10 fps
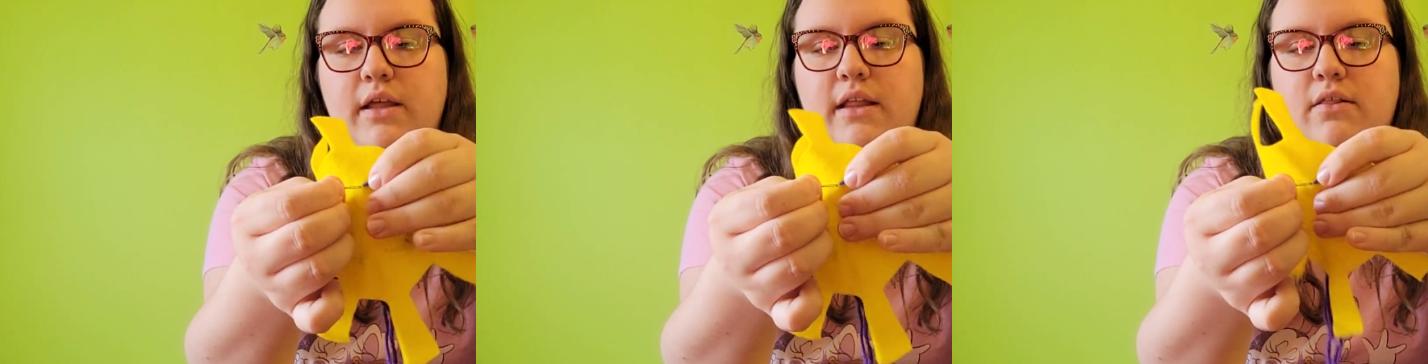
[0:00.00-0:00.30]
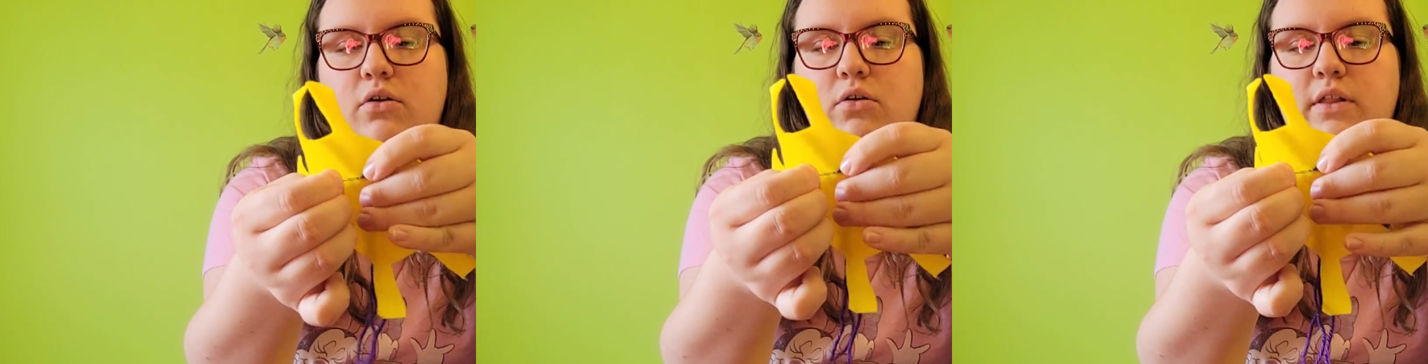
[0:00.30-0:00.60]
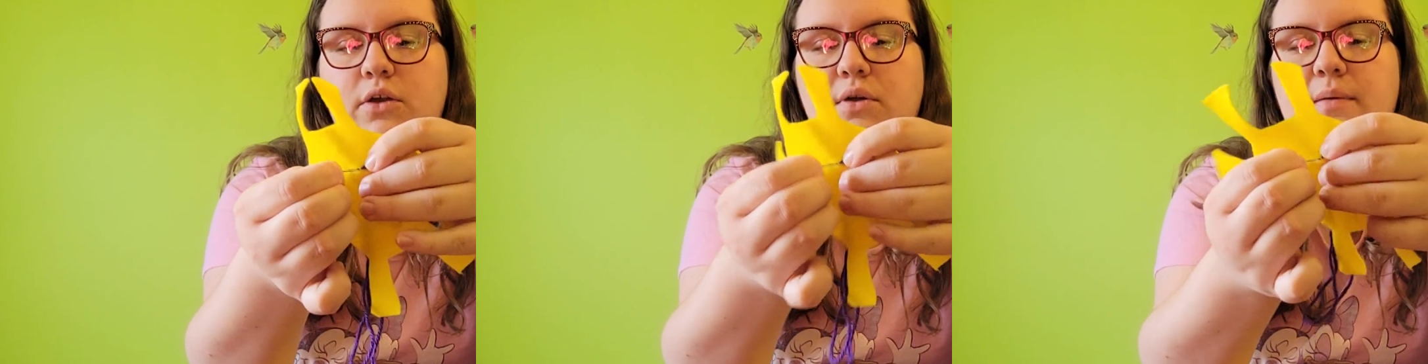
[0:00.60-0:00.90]
in the hole
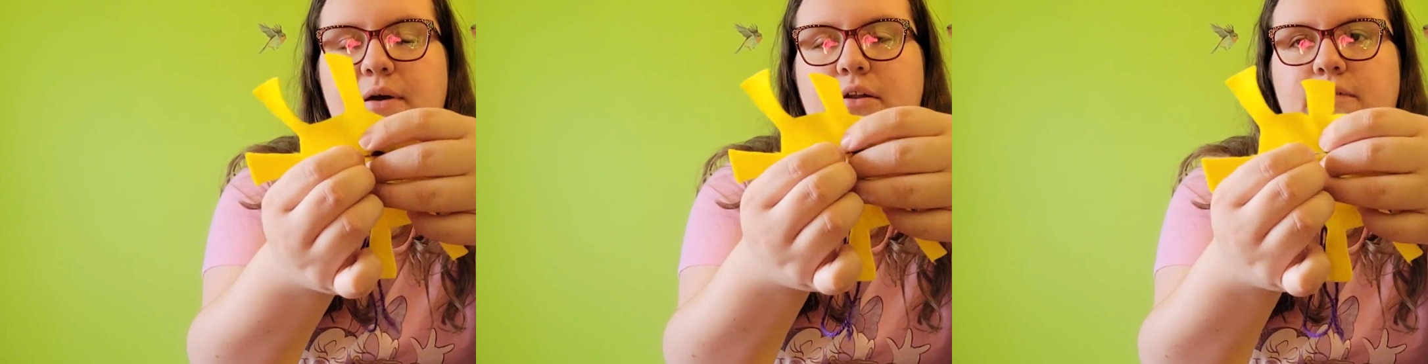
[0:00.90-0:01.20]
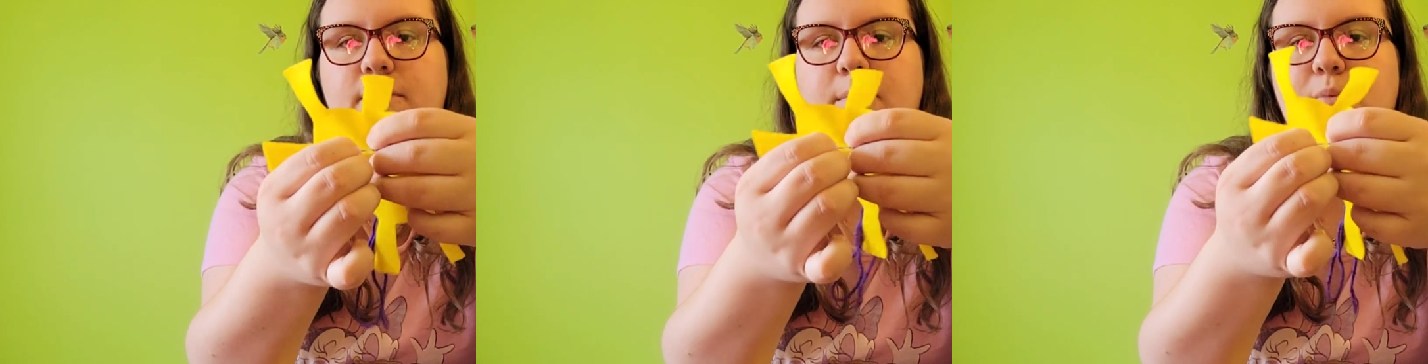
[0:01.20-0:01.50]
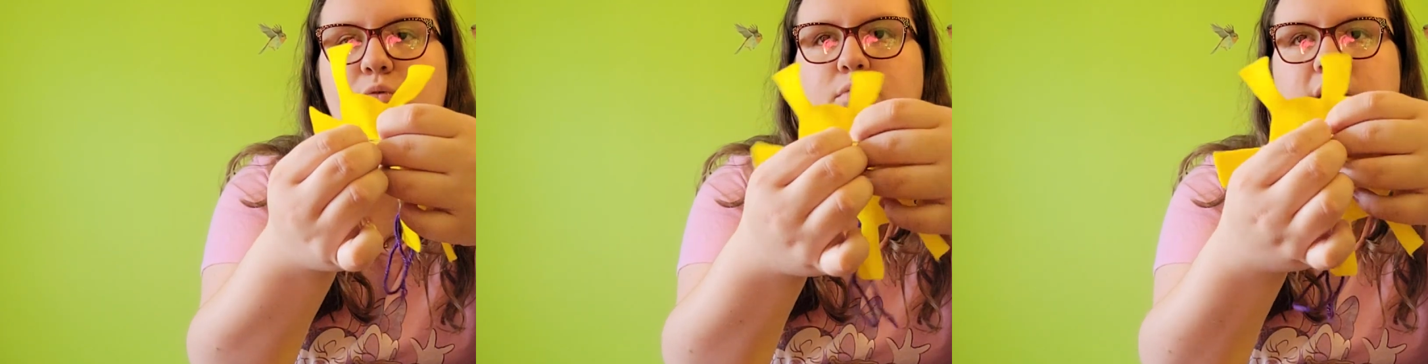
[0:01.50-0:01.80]
that you came out of,
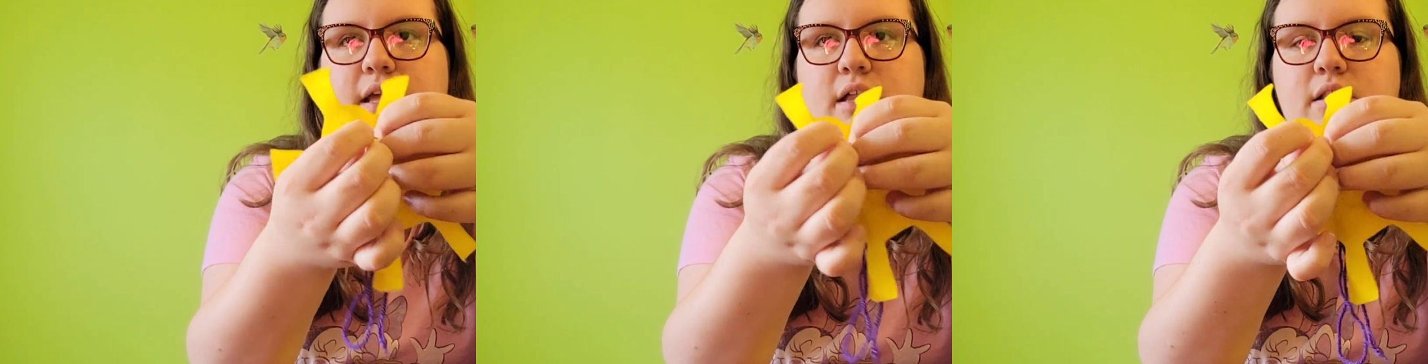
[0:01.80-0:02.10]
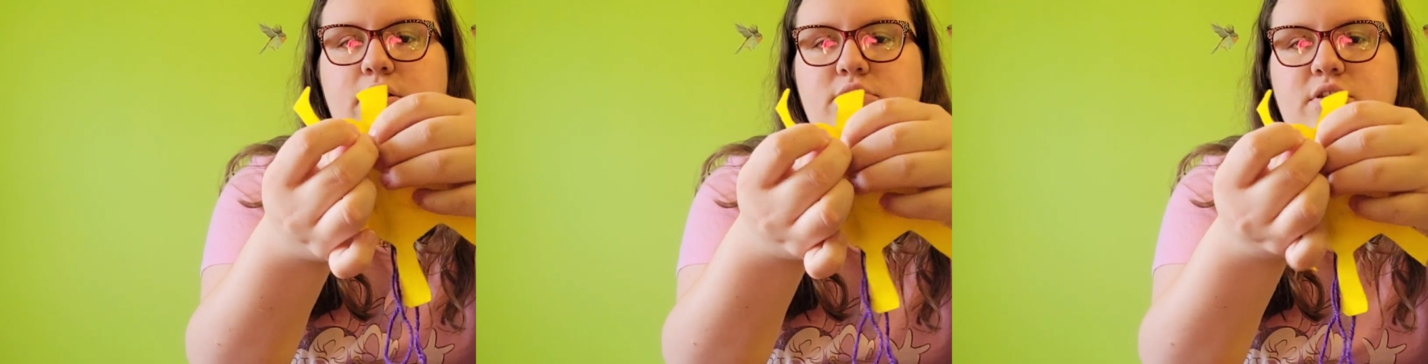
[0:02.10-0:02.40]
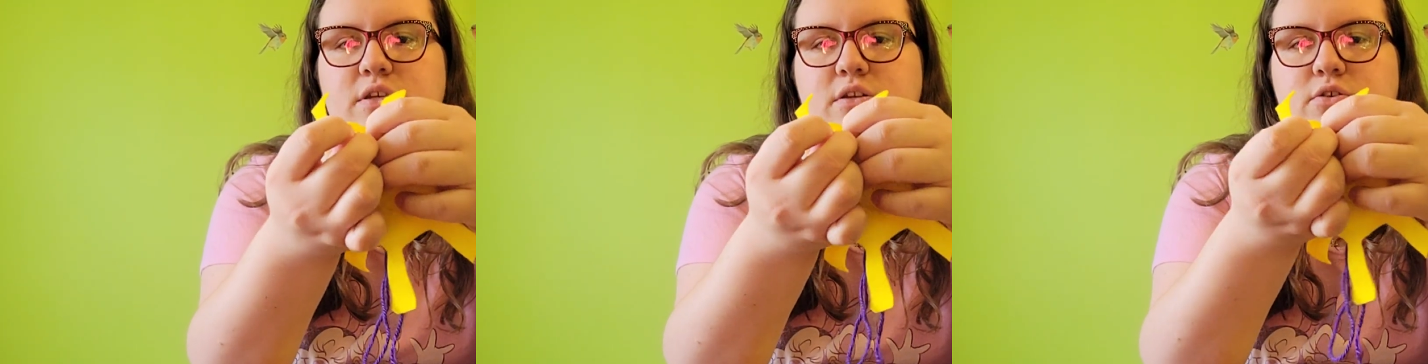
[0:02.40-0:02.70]
but really
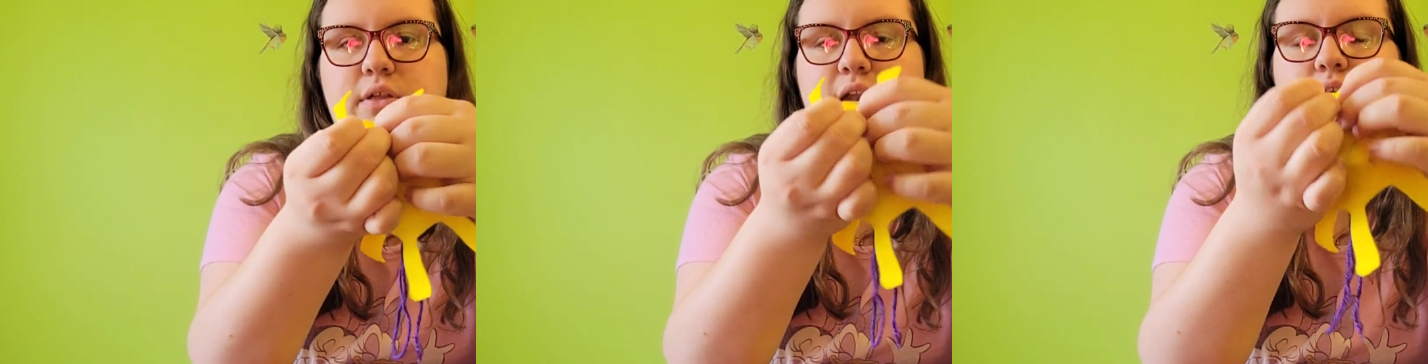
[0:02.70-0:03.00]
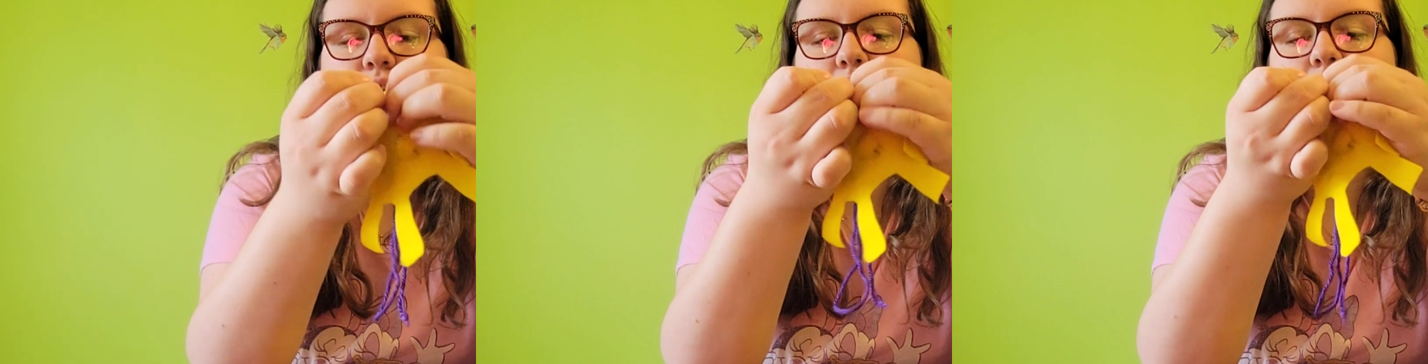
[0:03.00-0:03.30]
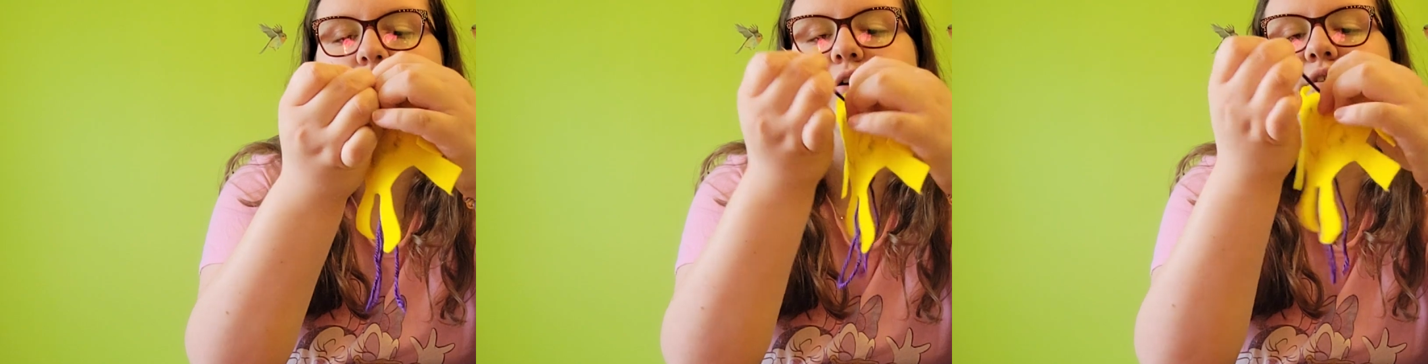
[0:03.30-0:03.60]
close so that it
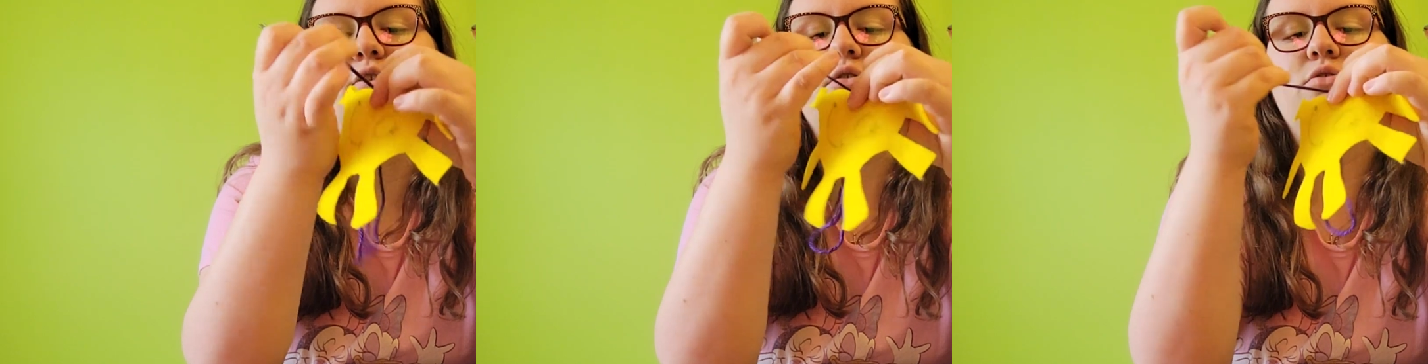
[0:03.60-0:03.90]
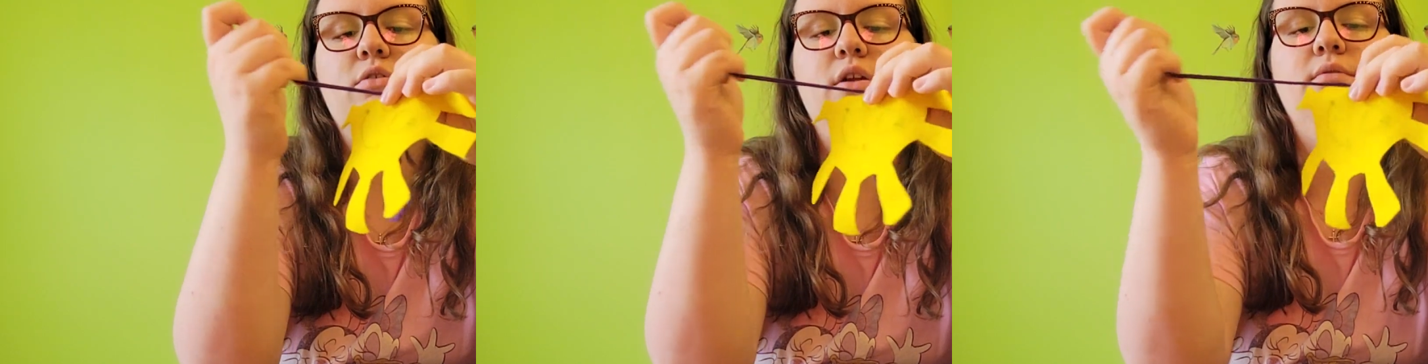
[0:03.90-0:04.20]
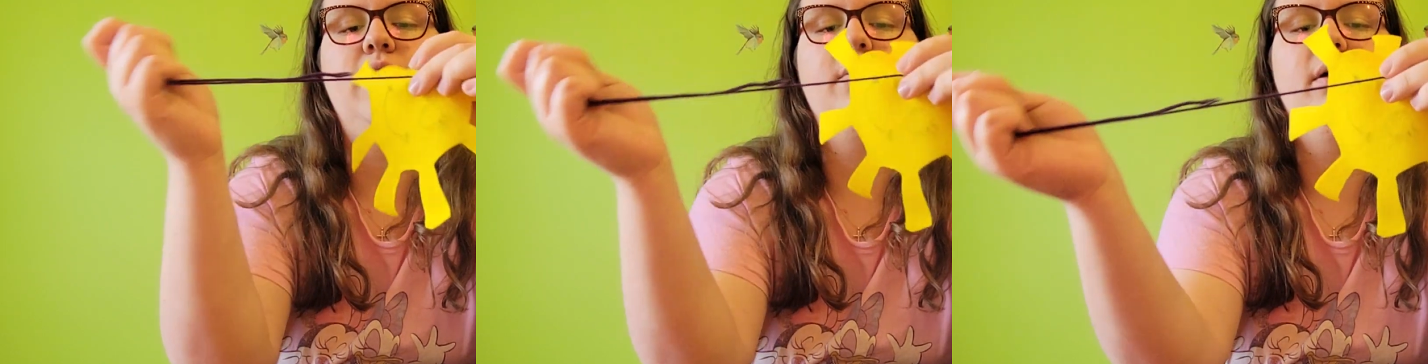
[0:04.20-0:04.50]
looks sort
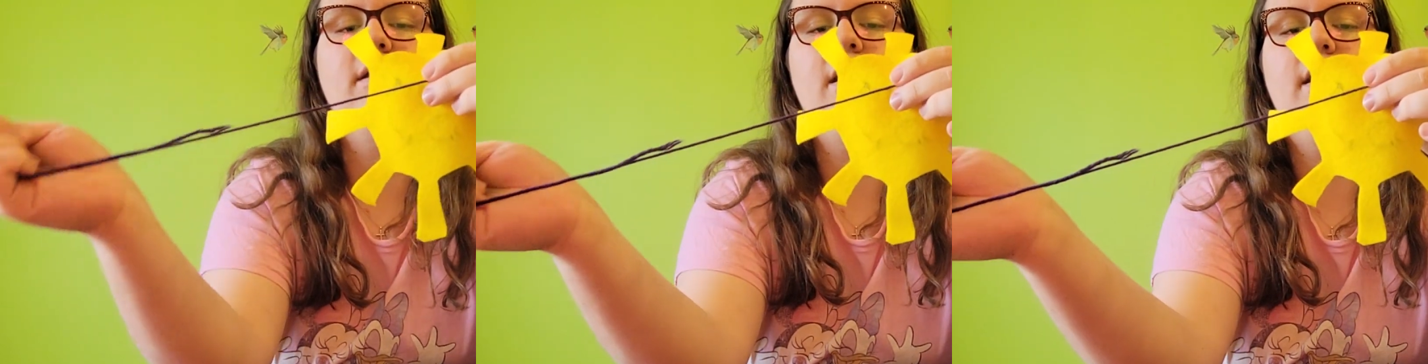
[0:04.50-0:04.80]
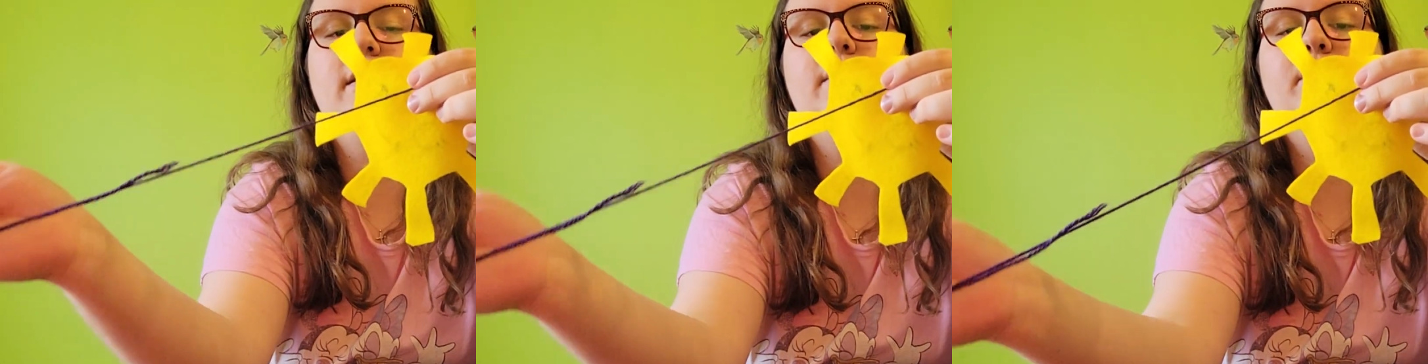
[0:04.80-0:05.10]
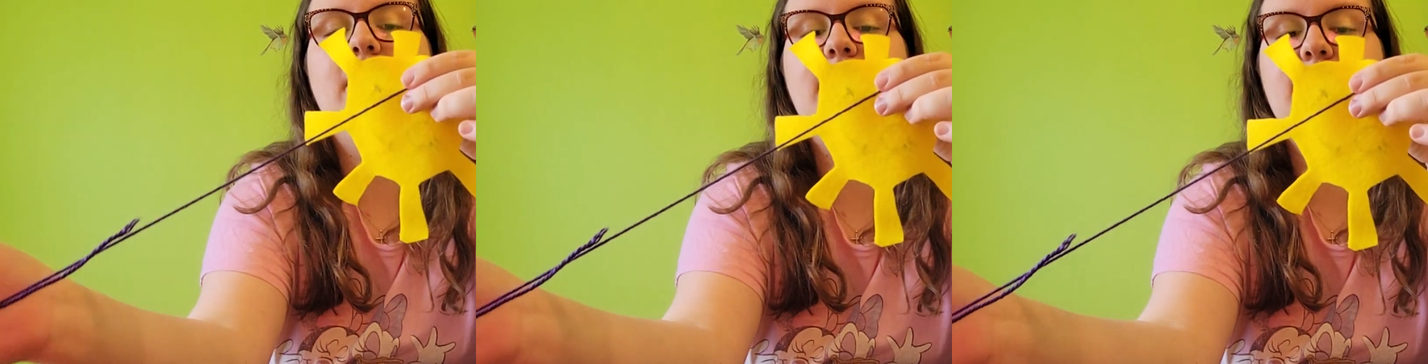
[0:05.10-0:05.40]
of like one
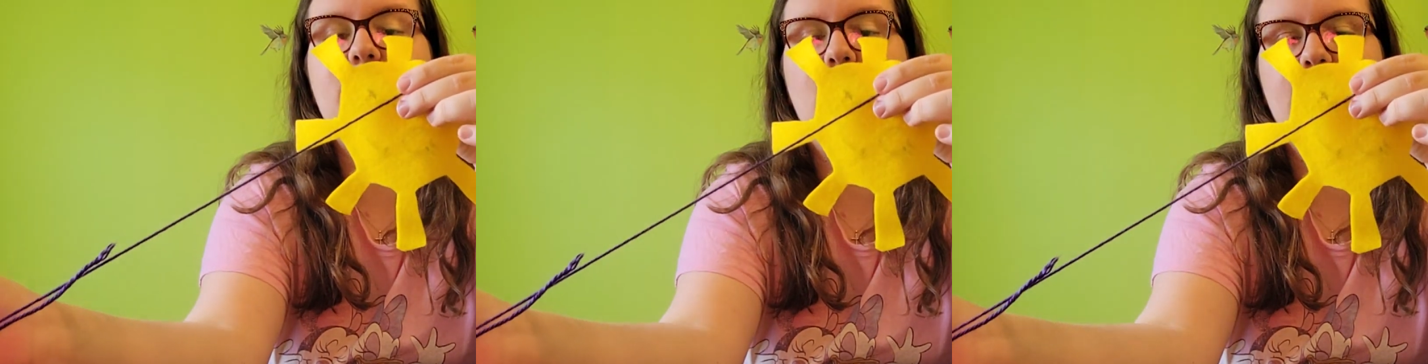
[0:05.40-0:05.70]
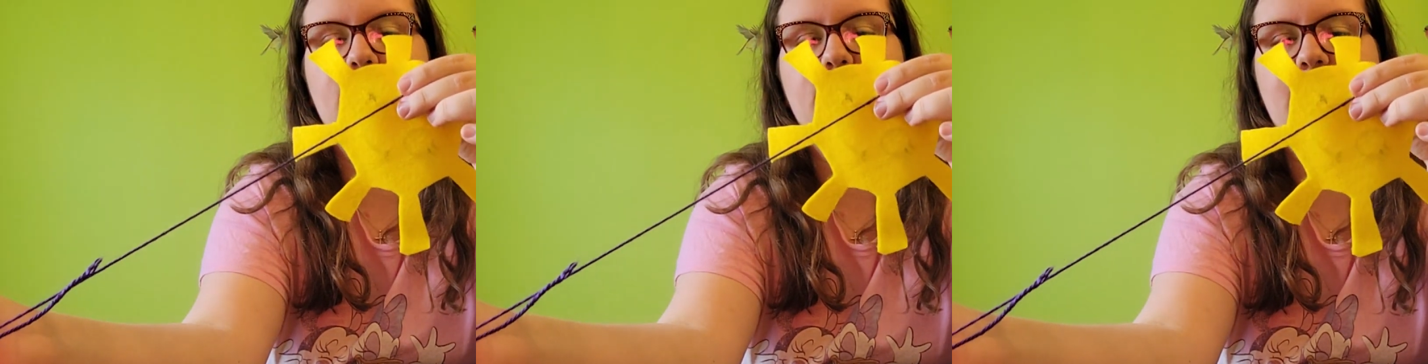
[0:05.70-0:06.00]
line, but it's not.